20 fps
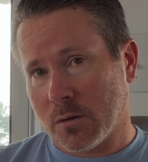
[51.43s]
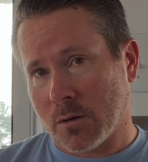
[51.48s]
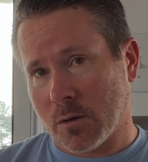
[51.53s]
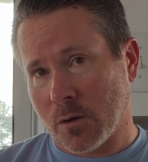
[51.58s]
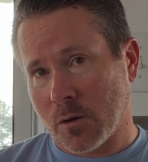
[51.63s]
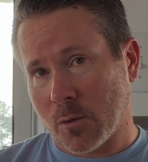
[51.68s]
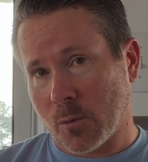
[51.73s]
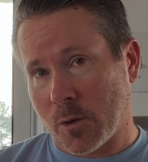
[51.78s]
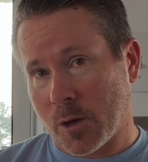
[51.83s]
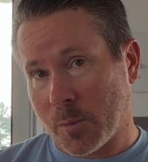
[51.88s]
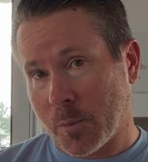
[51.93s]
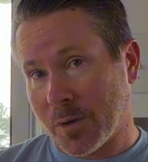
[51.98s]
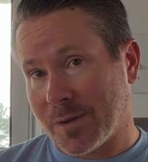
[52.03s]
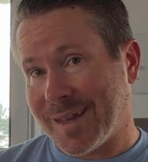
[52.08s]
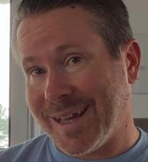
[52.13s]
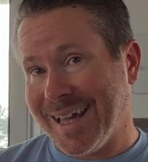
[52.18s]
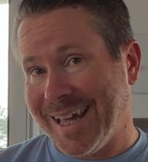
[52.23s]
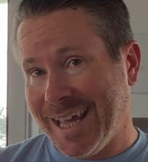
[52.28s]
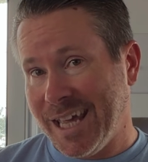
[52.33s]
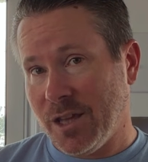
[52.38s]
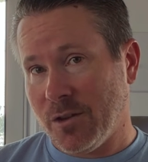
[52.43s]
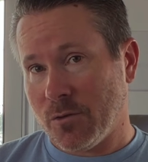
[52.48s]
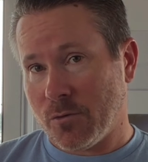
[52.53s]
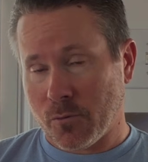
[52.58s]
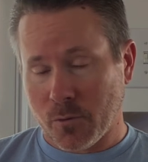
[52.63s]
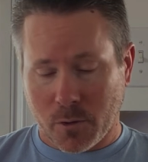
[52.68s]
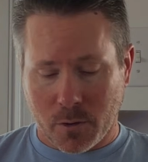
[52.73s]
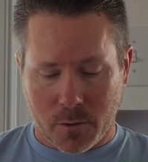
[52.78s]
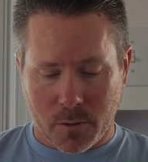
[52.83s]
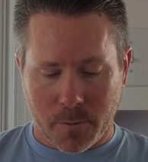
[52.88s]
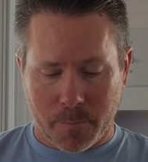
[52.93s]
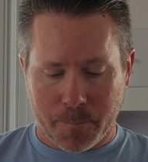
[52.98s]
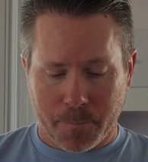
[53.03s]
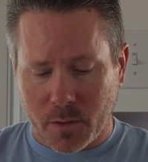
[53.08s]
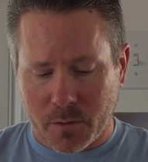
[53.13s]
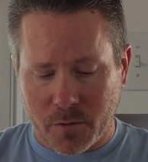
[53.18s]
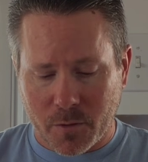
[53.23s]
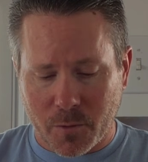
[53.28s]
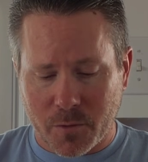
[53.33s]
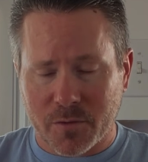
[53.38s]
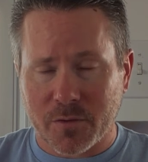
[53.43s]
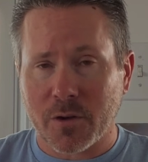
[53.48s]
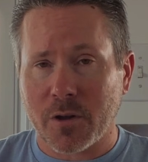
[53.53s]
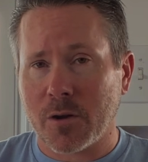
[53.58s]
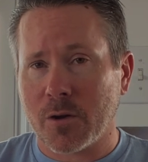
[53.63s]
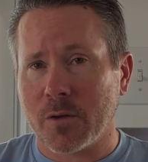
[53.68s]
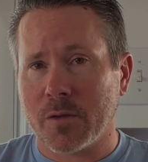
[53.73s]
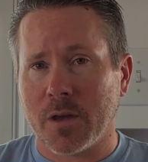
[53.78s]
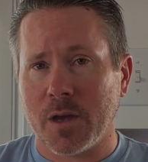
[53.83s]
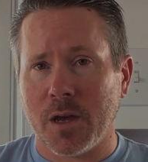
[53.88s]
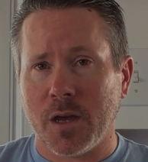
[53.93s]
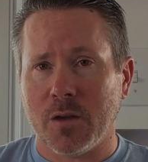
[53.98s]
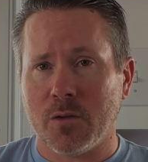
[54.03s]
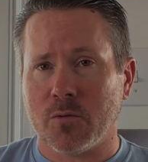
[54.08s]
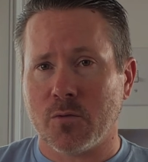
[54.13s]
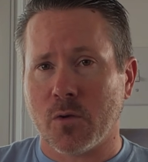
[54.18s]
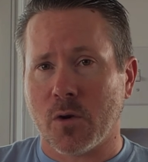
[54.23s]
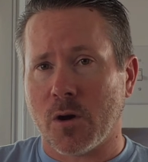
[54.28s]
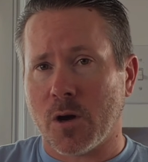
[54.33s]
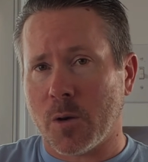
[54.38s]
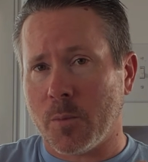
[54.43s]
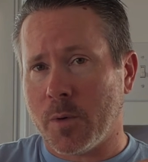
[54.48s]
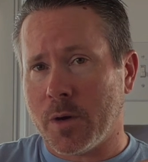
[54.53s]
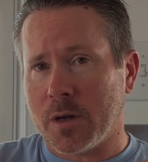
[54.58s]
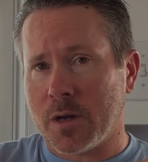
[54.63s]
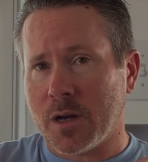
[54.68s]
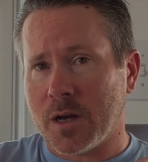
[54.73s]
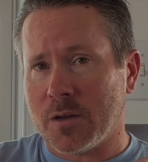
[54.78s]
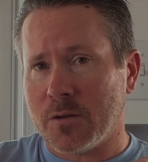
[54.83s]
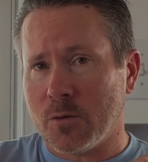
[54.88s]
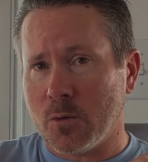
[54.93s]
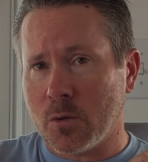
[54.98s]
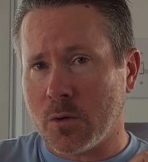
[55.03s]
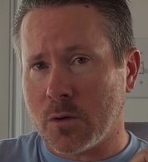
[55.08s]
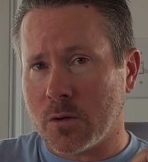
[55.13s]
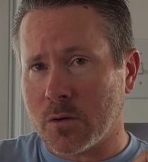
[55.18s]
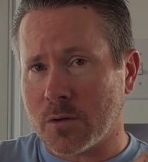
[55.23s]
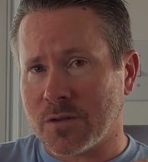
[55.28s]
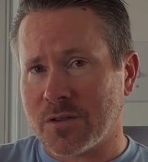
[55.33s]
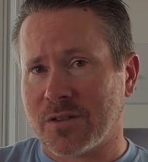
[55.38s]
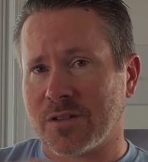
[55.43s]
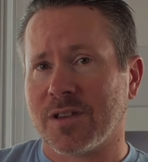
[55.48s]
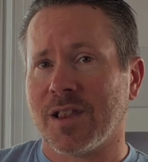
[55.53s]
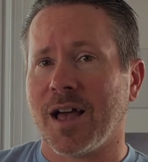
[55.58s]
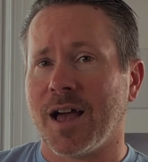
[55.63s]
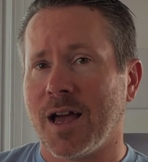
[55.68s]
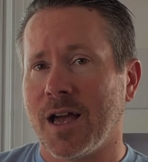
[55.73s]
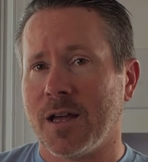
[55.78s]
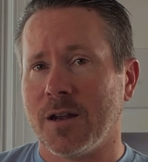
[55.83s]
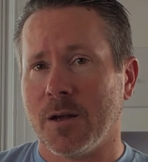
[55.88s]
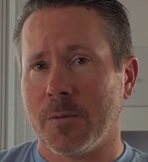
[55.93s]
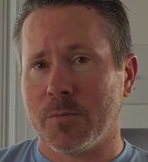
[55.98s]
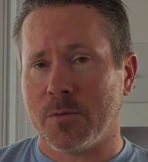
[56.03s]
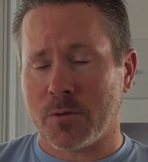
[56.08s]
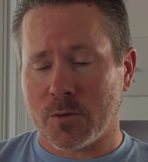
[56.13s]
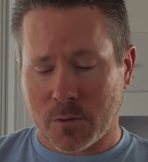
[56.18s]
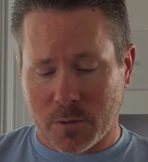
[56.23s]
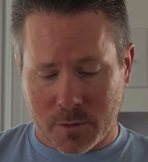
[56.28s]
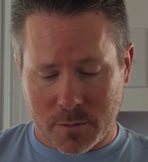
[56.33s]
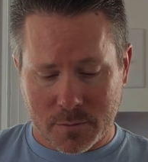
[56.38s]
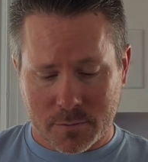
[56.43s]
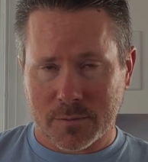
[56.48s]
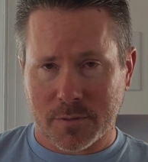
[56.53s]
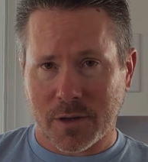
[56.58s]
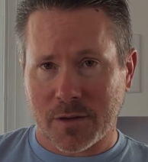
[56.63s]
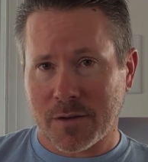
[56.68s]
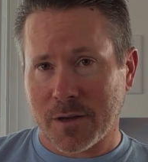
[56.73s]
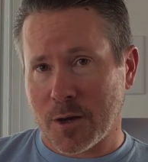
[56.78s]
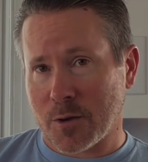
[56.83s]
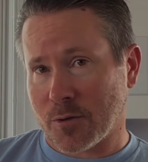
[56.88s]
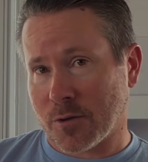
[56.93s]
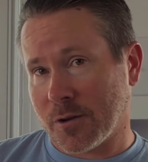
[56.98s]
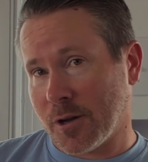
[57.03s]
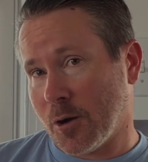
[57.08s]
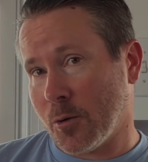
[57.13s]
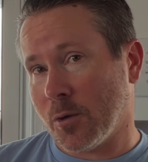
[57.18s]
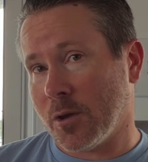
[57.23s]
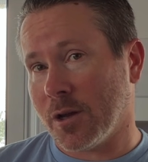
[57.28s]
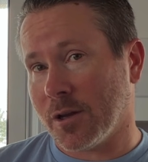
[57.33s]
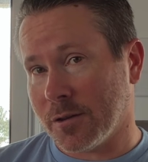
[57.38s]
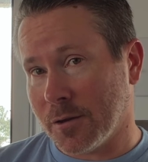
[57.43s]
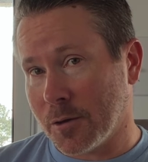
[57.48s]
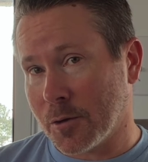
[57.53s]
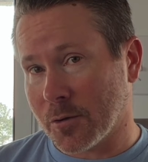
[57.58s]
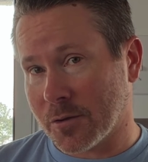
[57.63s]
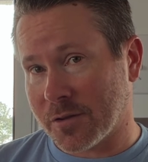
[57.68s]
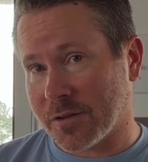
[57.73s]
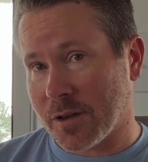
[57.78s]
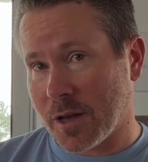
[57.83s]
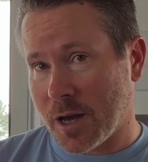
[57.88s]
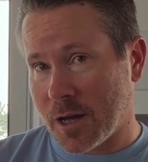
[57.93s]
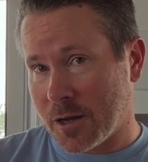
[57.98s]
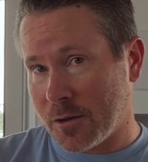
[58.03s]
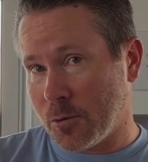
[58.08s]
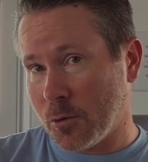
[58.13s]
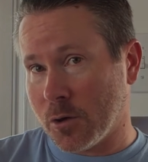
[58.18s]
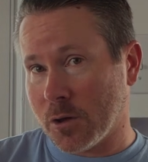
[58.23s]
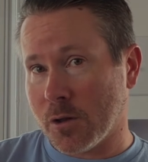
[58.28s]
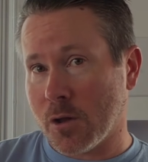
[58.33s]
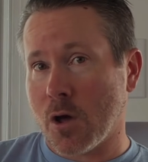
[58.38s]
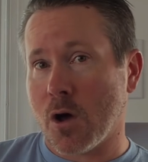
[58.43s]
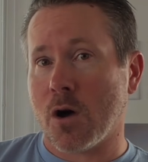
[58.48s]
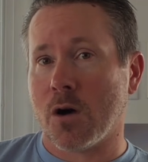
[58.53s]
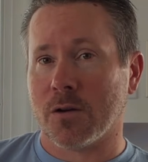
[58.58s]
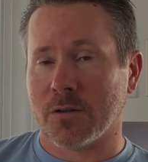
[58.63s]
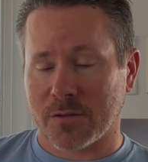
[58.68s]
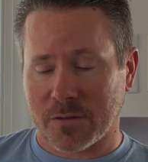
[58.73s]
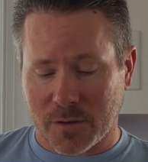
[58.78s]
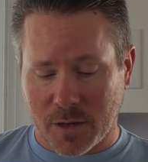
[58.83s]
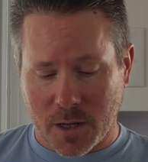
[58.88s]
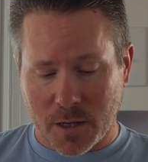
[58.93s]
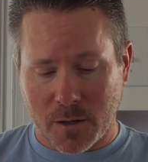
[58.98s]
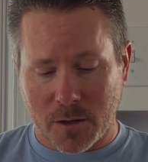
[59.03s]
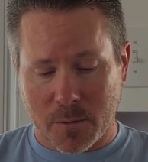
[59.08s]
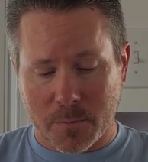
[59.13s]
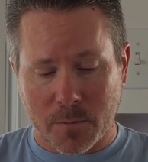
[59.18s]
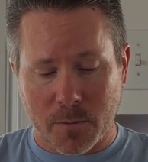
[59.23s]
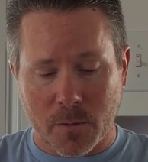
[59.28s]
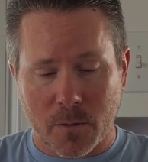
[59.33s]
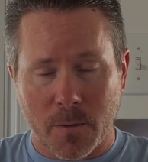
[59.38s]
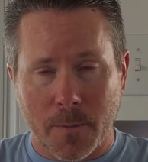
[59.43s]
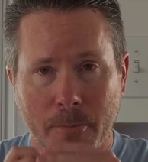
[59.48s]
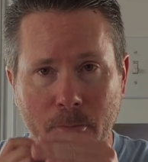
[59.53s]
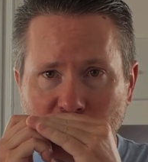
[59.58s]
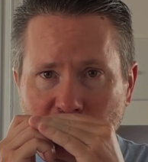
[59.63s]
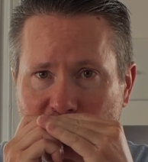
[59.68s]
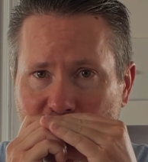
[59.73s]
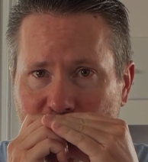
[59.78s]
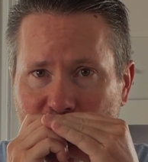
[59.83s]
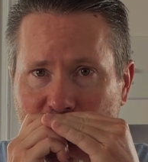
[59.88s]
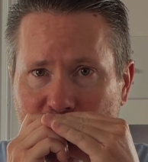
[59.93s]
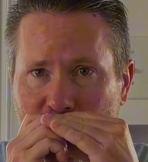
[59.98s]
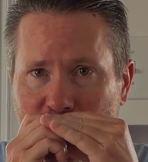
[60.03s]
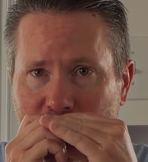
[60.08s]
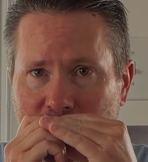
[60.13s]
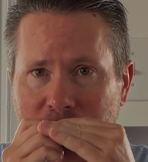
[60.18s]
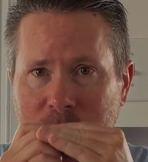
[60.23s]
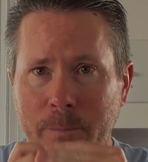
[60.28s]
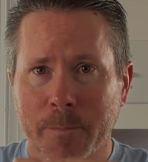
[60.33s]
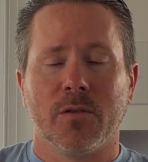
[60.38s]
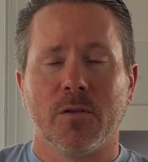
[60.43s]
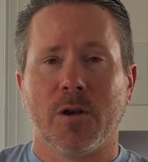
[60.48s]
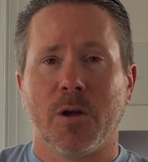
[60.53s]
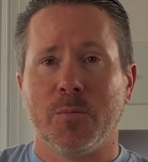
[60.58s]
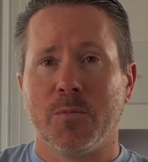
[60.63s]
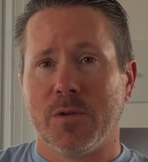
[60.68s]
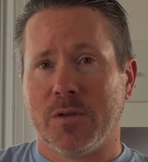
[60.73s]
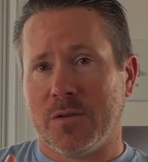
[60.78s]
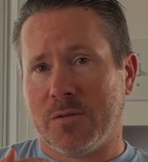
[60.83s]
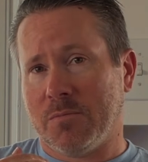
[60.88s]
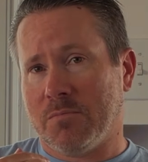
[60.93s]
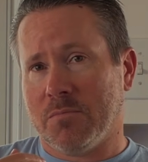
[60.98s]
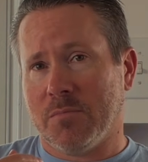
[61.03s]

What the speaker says: all the way up on the 8 draw. So we're starting on the 8 draw, but I do a little slide up to it. It's actually not really a little slide, I do a long slide up to it. So I'm just